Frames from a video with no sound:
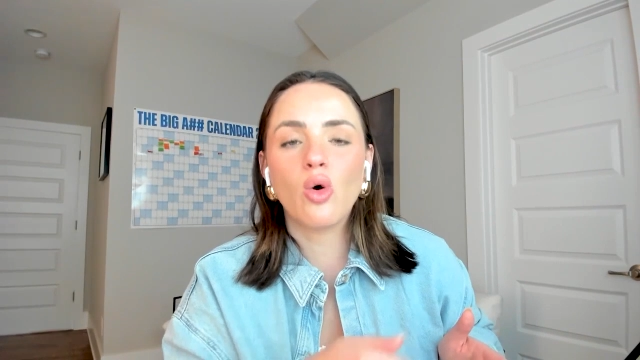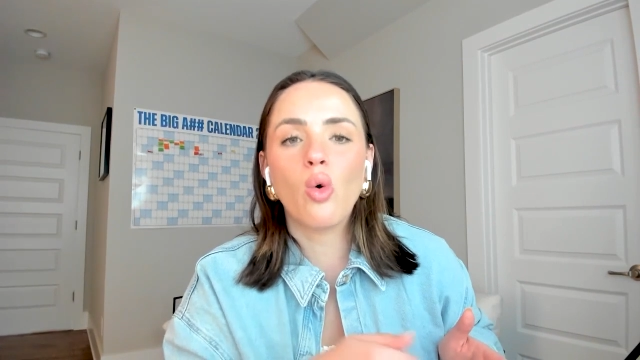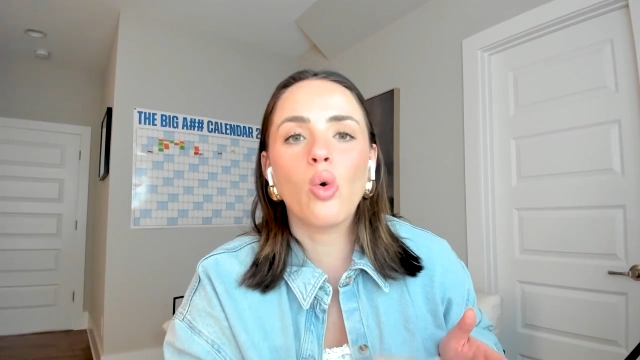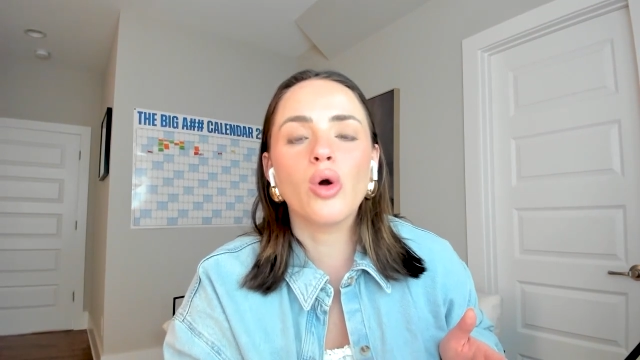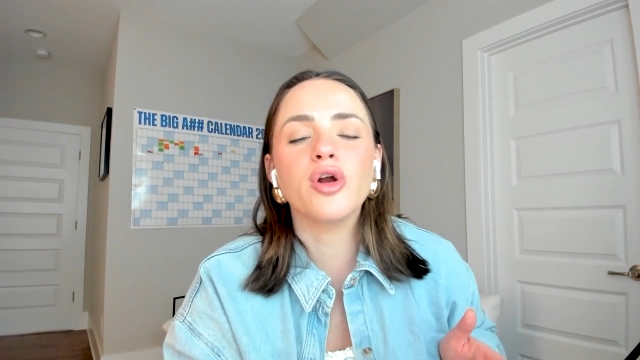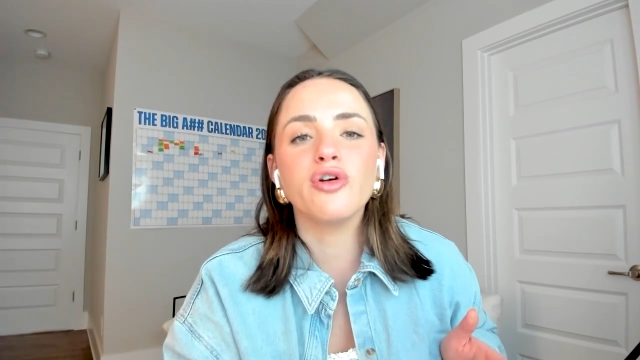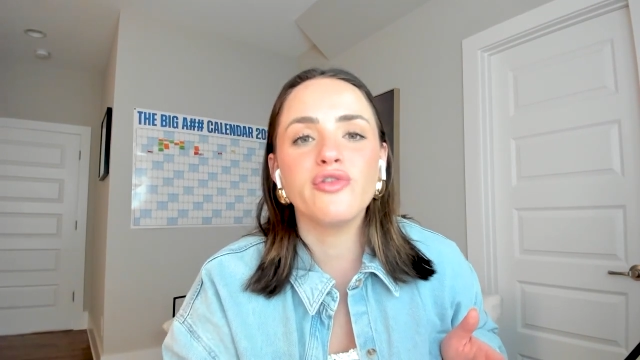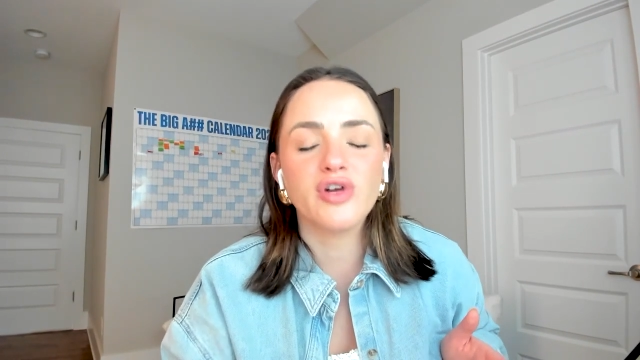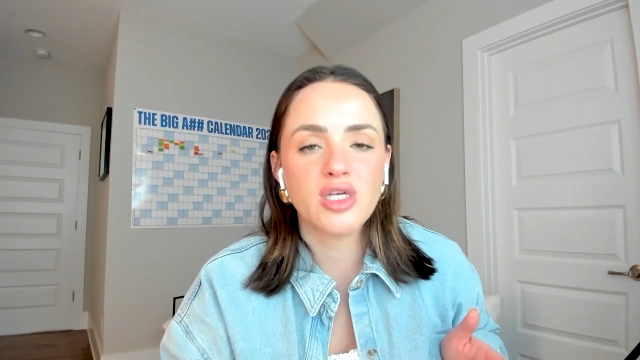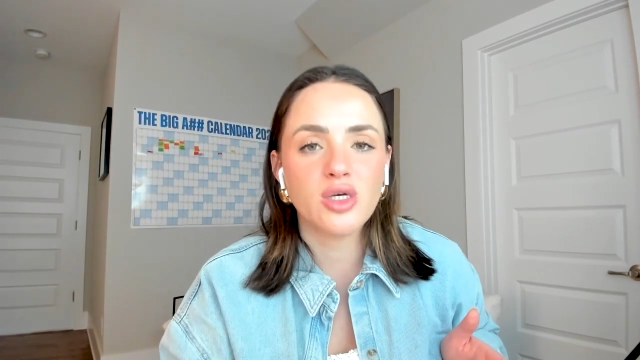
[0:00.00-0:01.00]
order
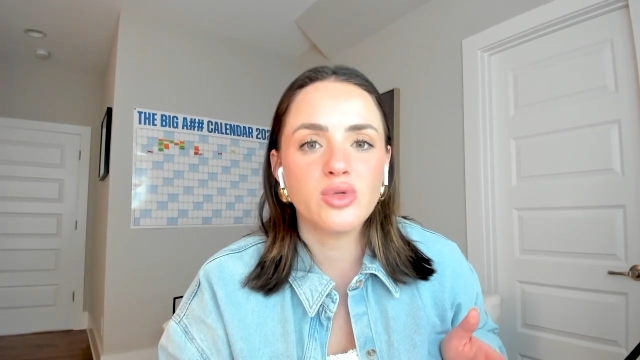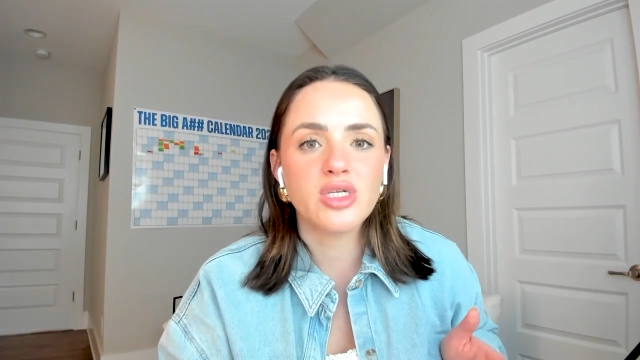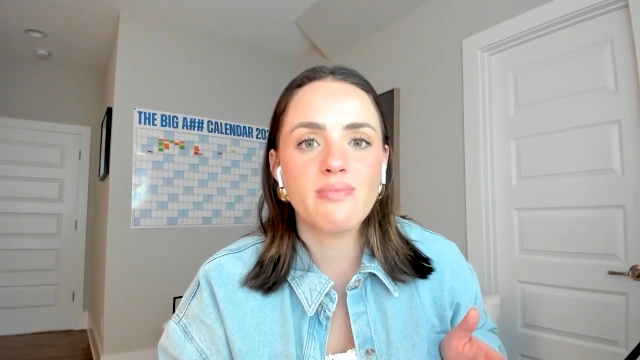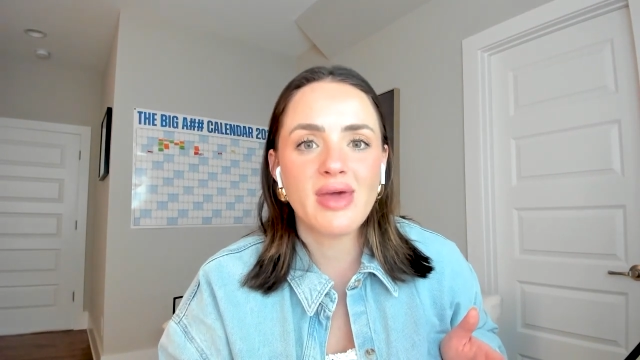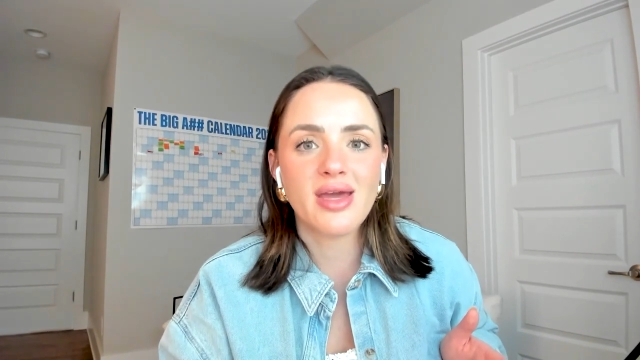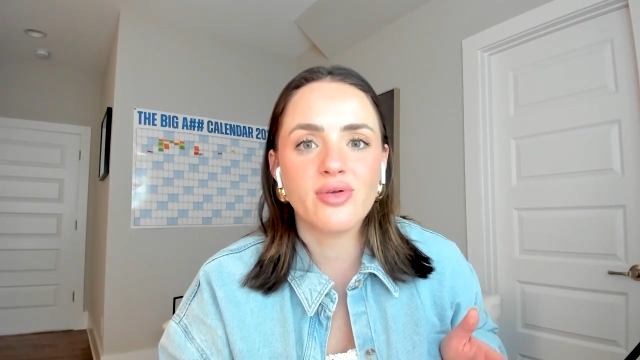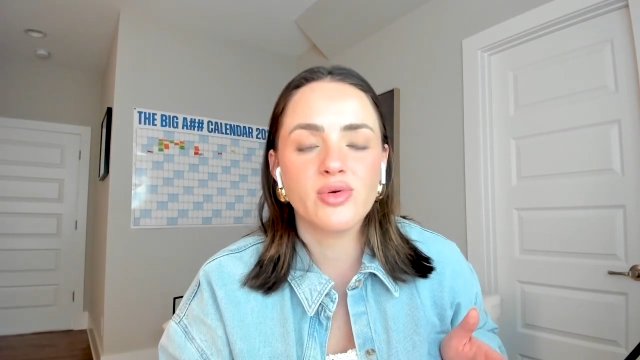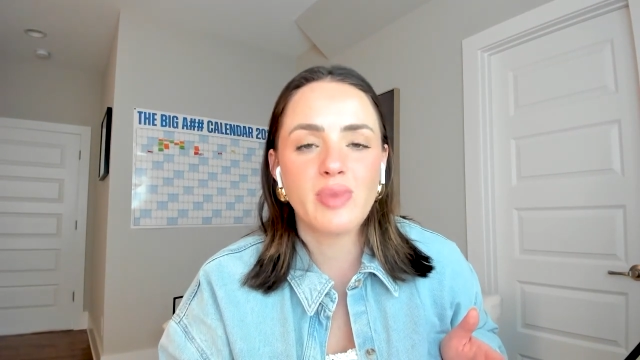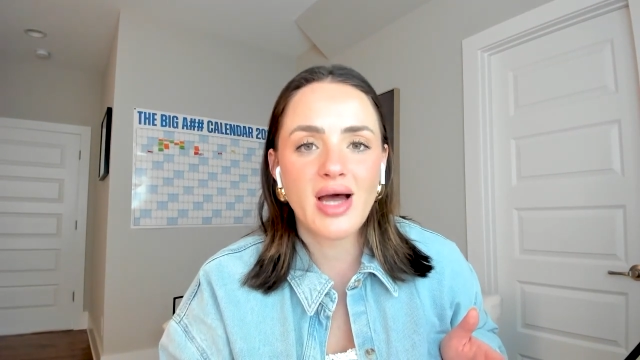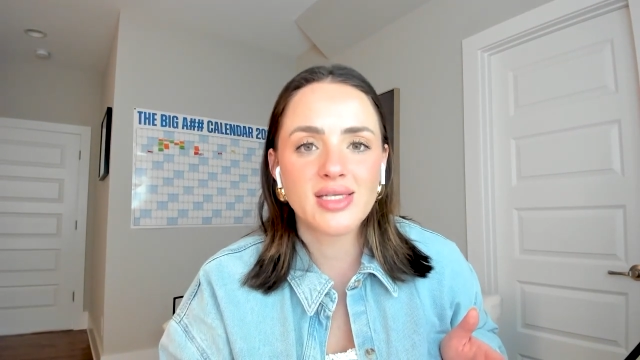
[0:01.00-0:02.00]
for you to make those
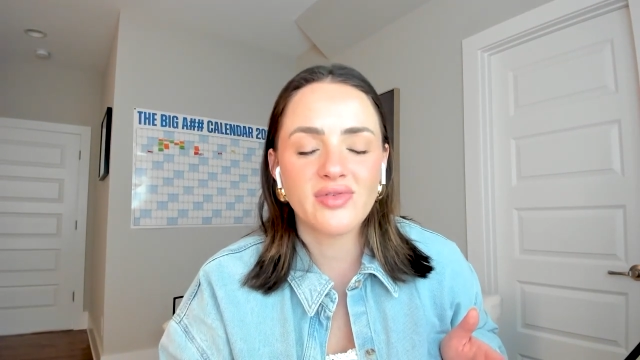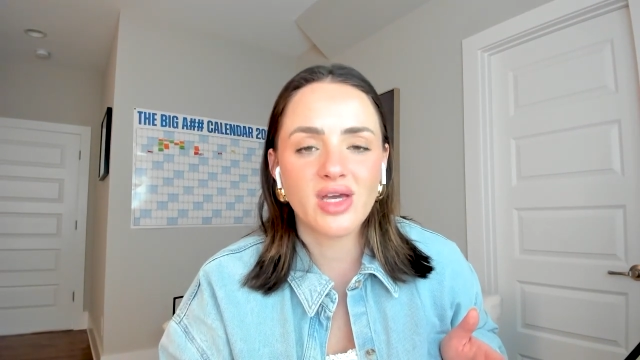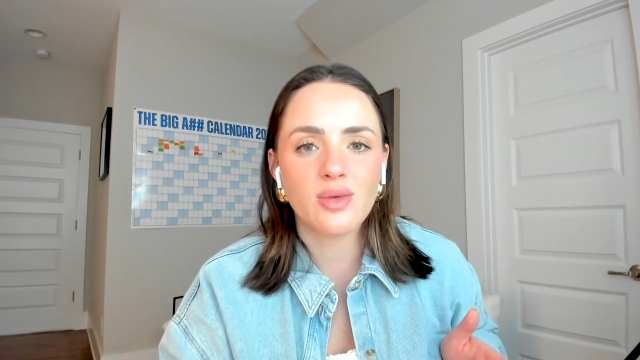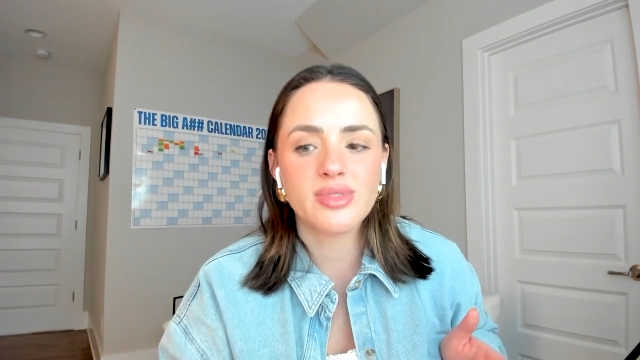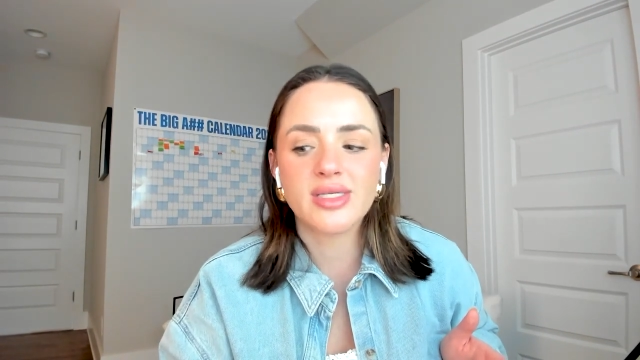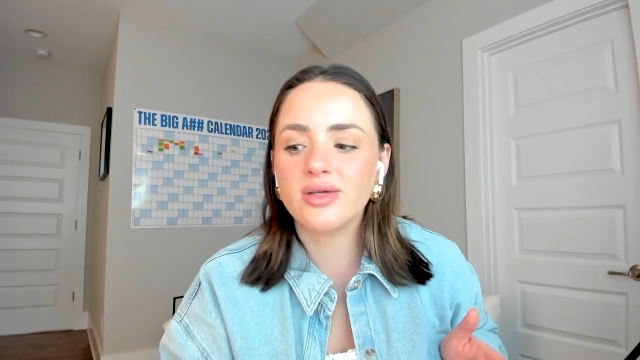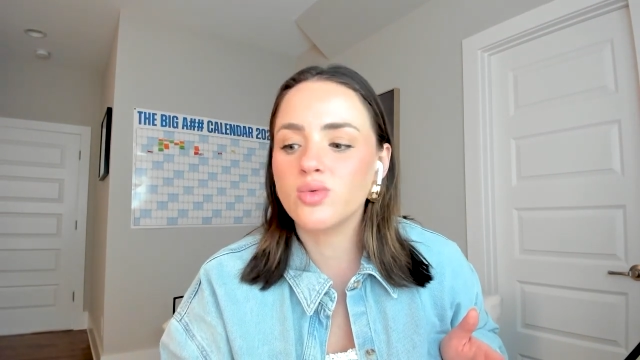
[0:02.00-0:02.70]
passive income sales.